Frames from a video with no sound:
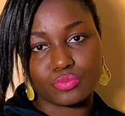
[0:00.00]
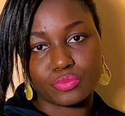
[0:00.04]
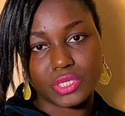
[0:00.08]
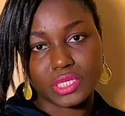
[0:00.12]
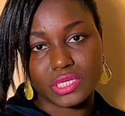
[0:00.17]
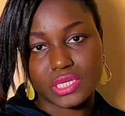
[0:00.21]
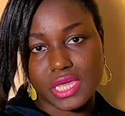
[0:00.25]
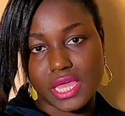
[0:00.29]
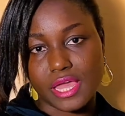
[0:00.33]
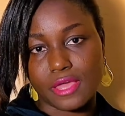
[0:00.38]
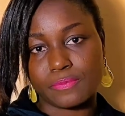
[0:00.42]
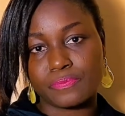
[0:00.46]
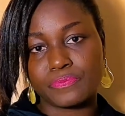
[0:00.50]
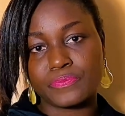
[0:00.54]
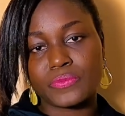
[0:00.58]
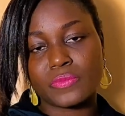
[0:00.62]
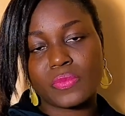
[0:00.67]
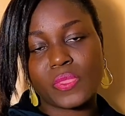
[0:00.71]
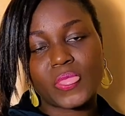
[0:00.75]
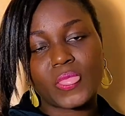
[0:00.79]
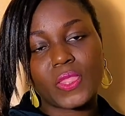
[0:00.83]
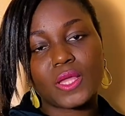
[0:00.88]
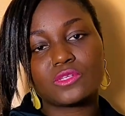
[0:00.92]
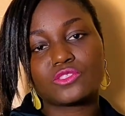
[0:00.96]
media.
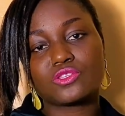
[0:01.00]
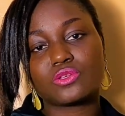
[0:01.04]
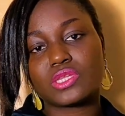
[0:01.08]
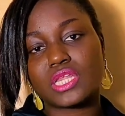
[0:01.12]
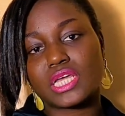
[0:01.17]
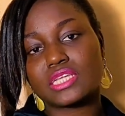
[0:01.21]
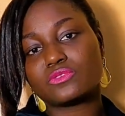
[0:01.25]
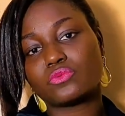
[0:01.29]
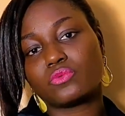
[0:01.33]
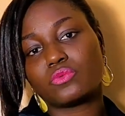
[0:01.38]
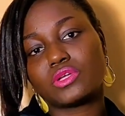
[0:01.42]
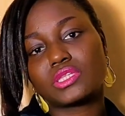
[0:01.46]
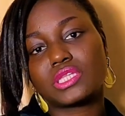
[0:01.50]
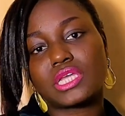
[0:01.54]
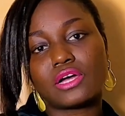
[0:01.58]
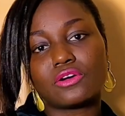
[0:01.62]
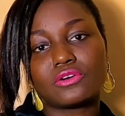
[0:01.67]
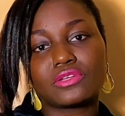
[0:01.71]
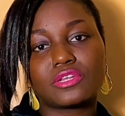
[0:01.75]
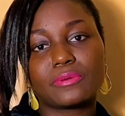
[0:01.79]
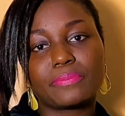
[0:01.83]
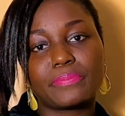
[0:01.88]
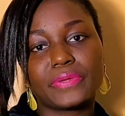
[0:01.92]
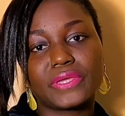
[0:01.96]
So that's what the
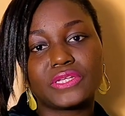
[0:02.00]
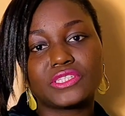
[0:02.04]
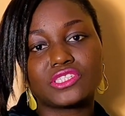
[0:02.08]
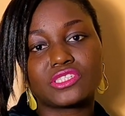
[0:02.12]
other page